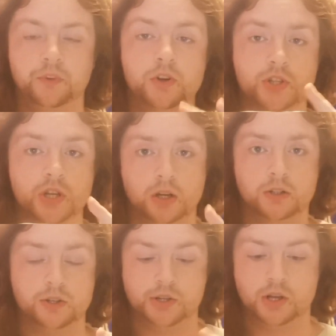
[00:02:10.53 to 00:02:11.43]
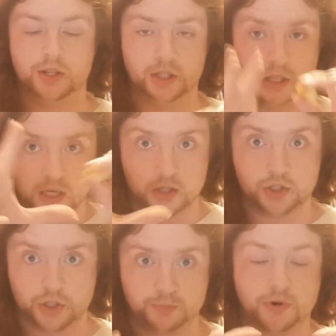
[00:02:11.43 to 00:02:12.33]
Not as hard as like the
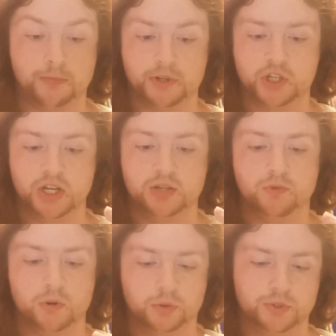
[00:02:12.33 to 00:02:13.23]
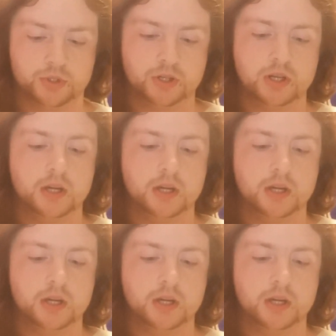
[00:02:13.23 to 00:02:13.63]
large proper cheese rolls.